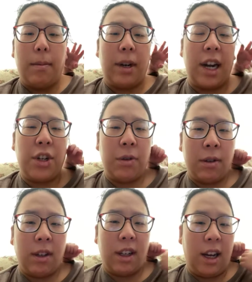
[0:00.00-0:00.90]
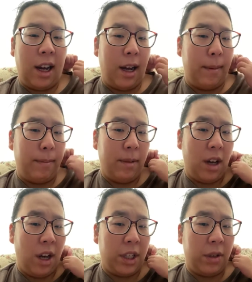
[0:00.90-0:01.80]
But I do
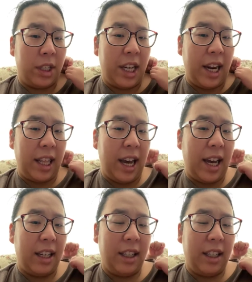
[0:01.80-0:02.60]
also say that